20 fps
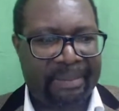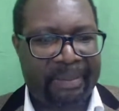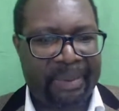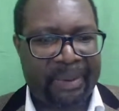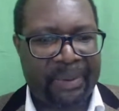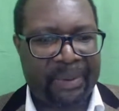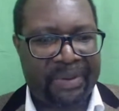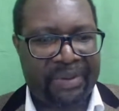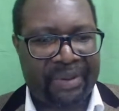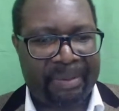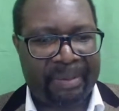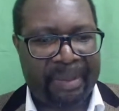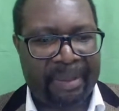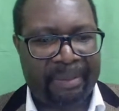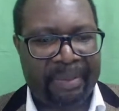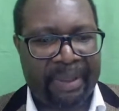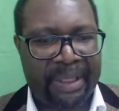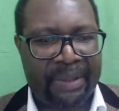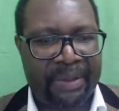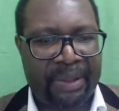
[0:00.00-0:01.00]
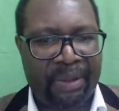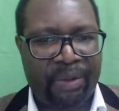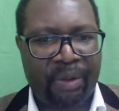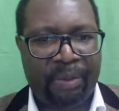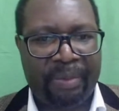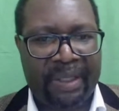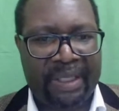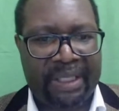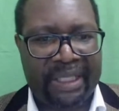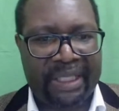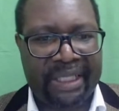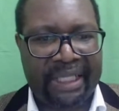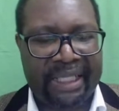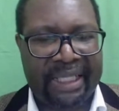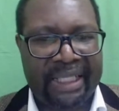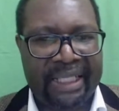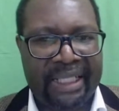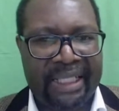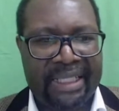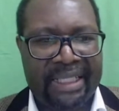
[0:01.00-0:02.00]
because remember, you are competing
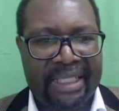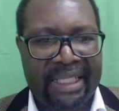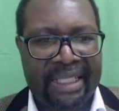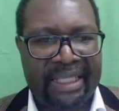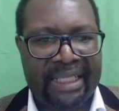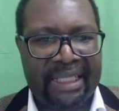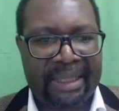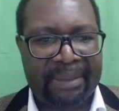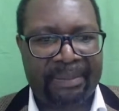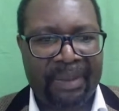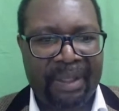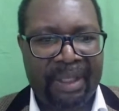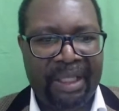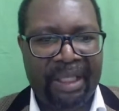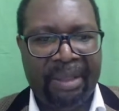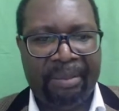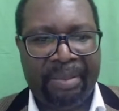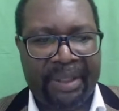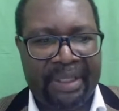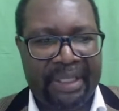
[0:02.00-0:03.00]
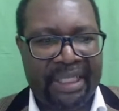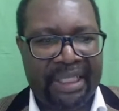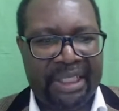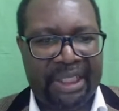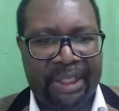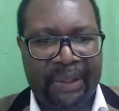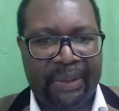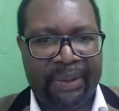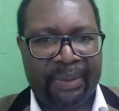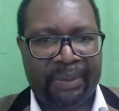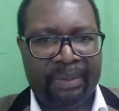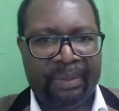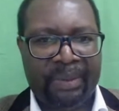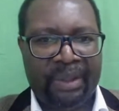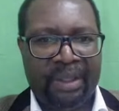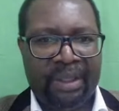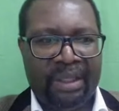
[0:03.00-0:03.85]
against other potential